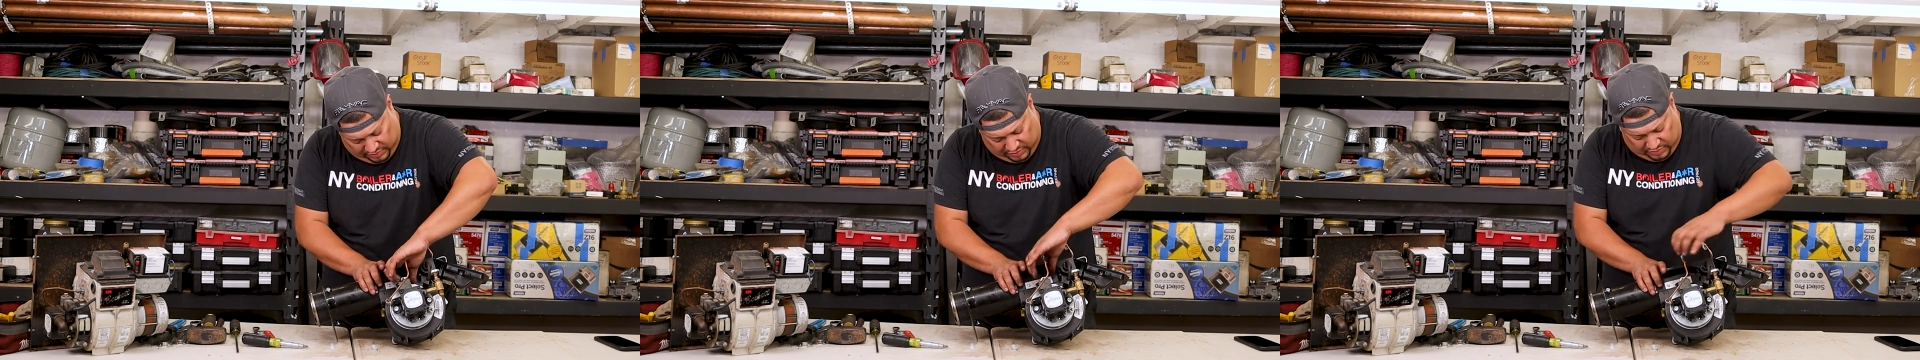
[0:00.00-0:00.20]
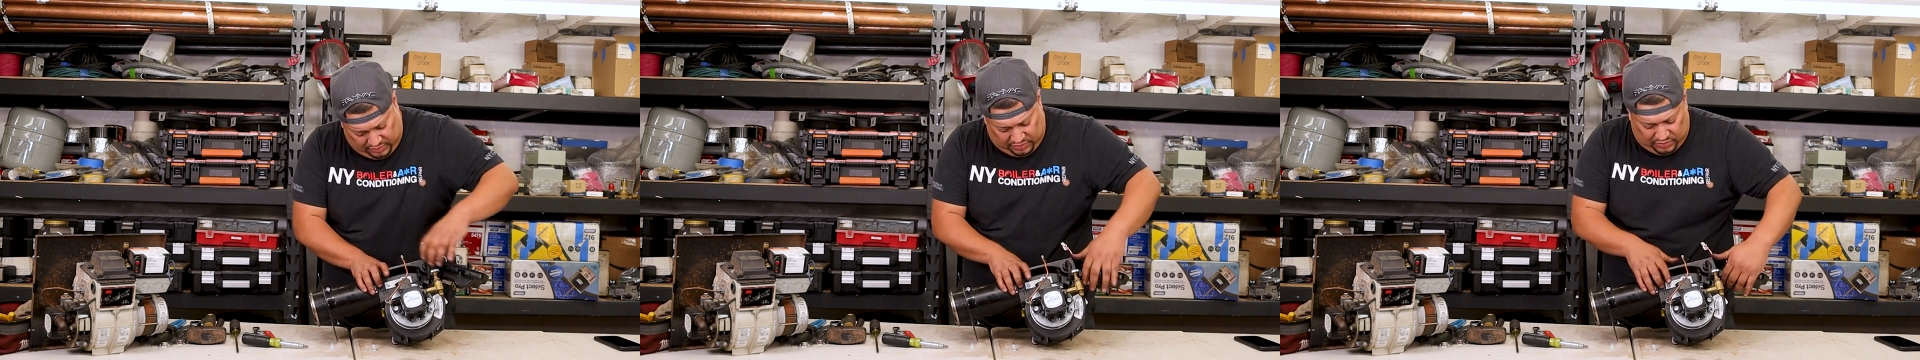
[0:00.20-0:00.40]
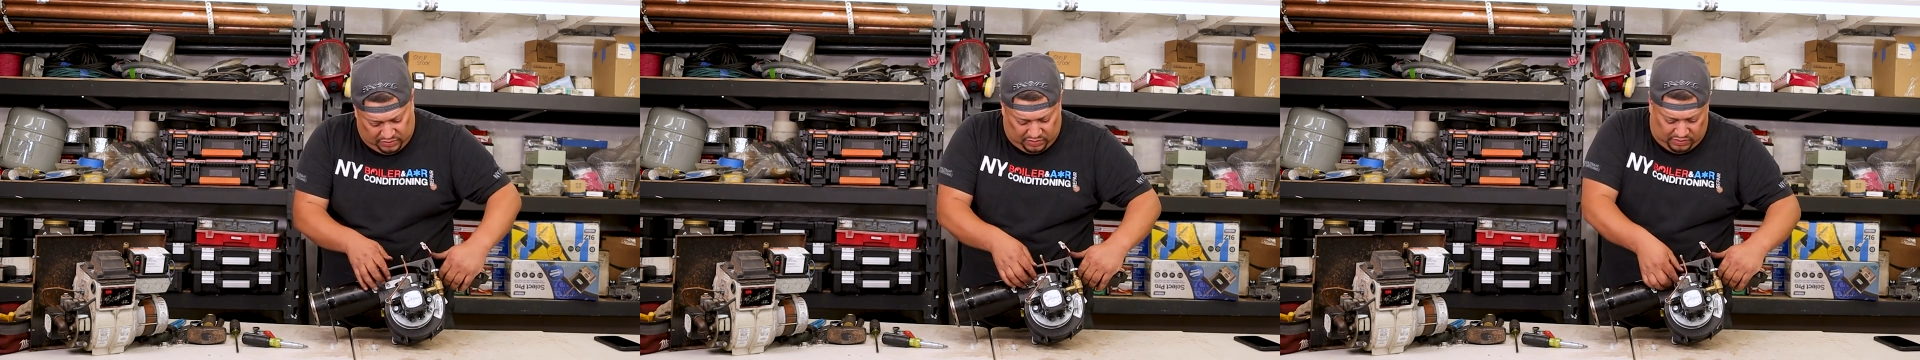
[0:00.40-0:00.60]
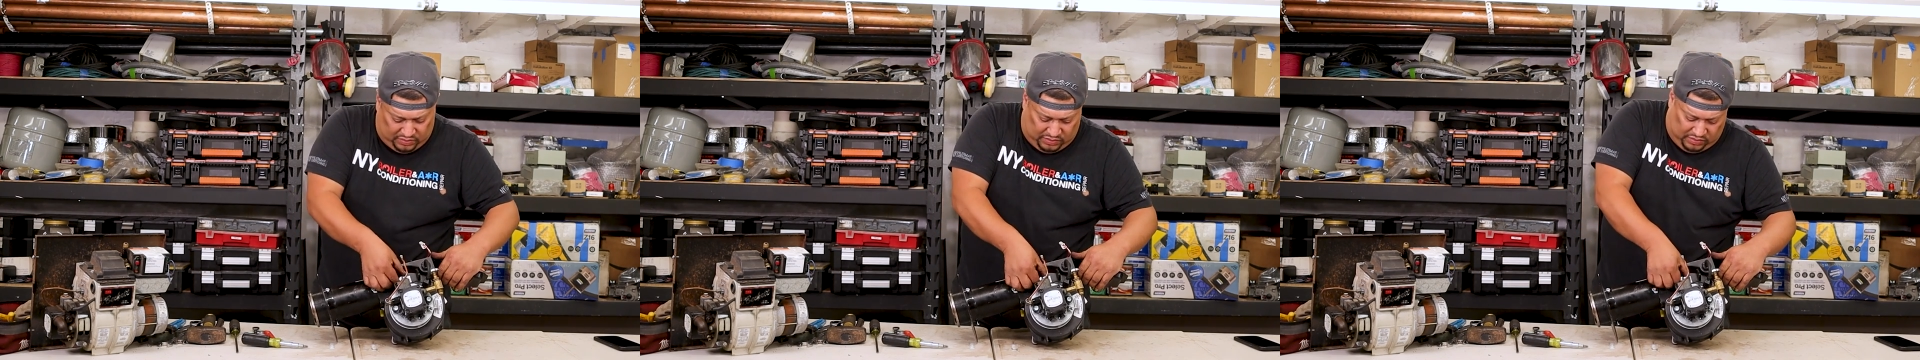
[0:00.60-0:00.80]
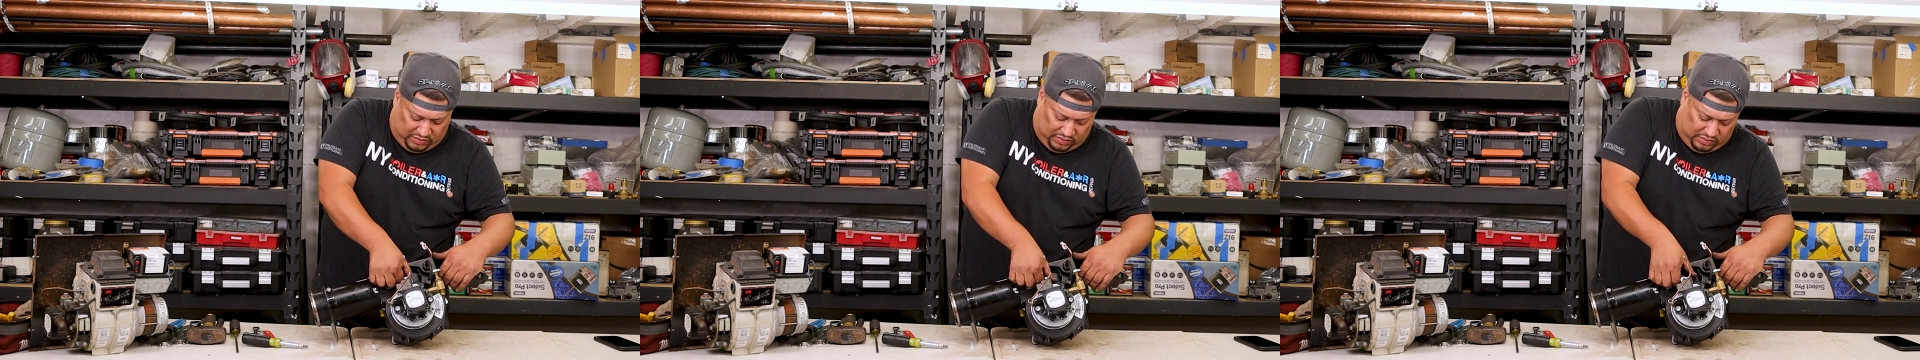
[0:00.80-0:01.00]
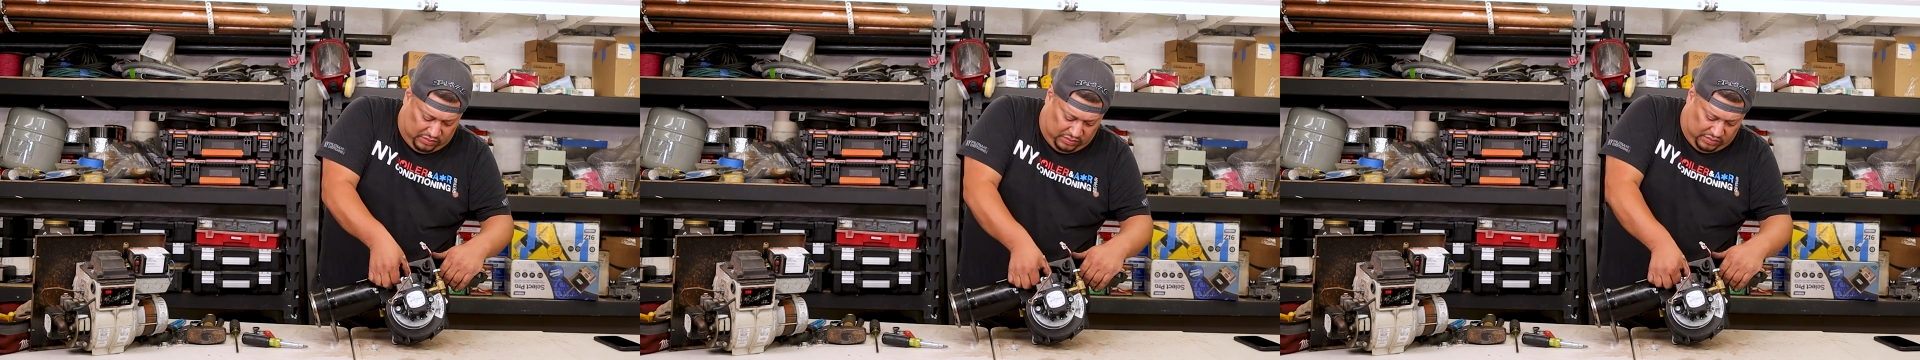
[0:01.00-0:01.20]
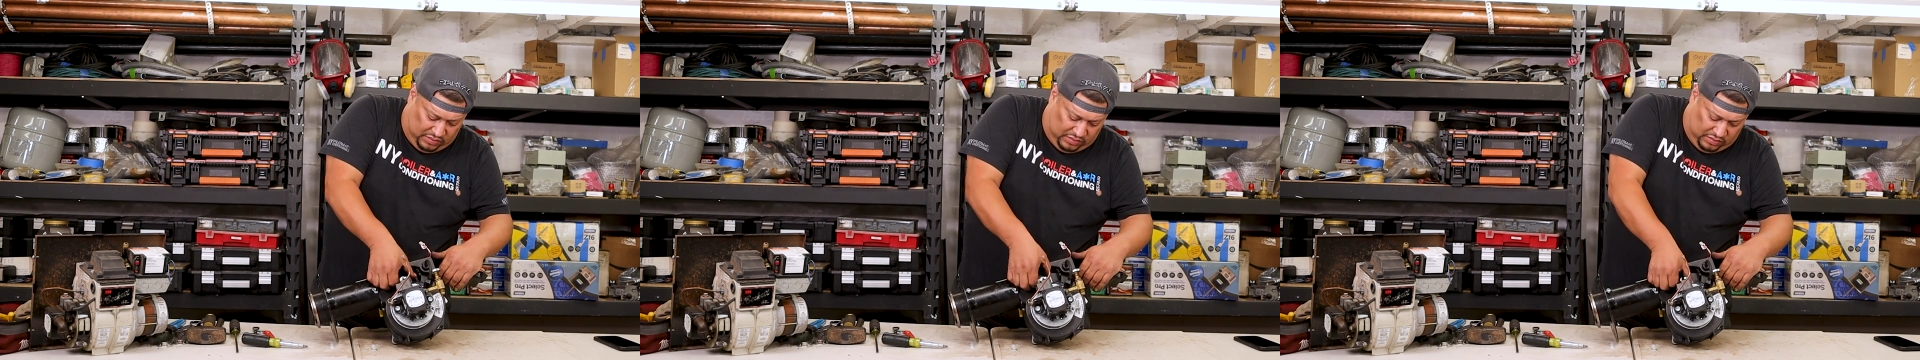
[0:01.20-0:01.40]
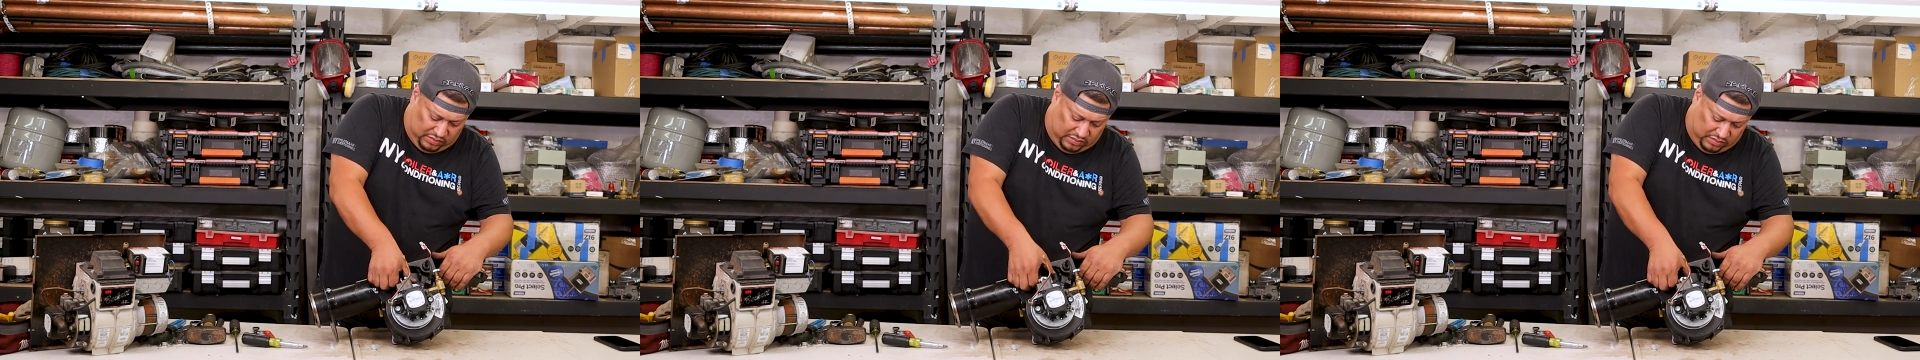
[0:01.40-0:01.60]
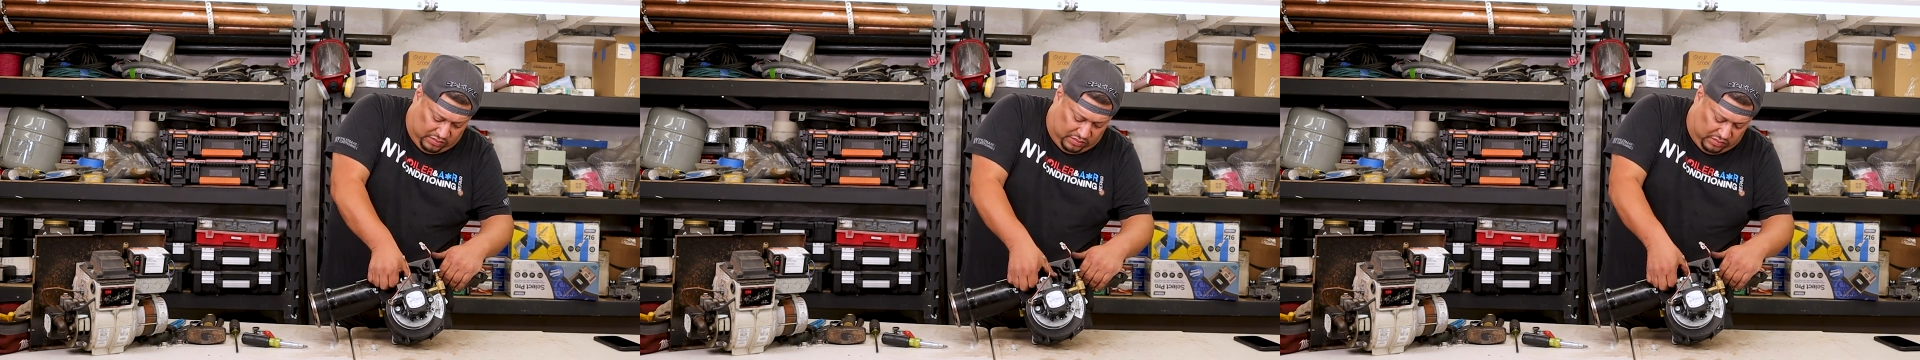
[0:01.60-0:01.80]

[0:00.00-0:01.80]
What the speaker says: [no speech]